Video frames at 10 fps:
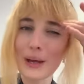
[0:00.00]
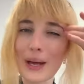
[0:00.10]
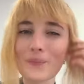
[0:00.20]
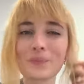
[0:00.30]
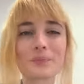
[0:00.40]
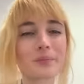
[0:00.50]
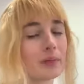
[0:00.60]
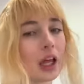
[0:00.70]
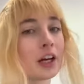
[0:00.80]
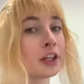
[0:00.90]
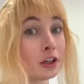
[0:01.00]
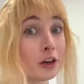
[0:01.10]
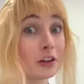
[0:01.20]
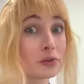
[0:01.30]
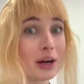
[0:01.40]
but your
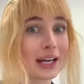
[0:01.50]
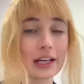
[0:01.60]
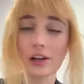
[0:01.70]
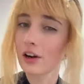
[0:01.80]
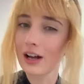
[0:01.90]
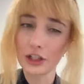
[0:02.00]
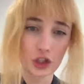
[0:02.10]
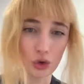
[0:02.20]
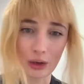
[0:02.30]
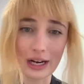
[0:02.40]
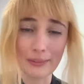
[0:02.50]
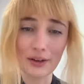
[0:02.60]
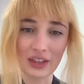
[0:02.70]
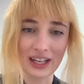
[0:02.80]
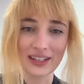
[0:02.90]
girl is ready. Your girl has dreamed
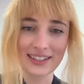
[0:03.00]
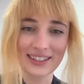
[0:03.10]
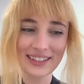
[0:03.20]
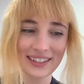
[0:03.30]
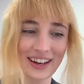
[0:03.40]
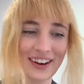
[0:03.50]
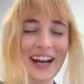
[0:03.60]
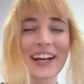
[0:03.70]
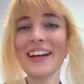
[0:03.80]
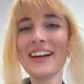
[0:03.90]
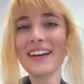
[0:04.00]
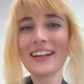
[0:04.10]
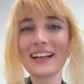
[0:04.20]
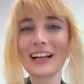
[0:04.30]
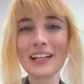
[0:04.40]
of this. All right,
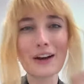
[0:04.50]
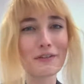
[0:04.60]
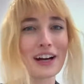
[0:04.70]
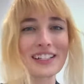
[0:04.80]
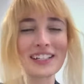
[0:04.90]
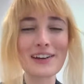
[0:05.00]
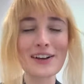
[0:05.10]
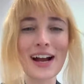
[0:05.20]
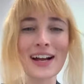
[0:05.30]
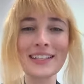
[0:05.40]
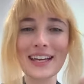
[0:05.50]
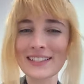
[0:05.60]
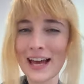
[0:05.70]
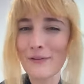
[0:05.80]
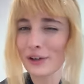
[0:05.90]
enough ranting, you guys. Is have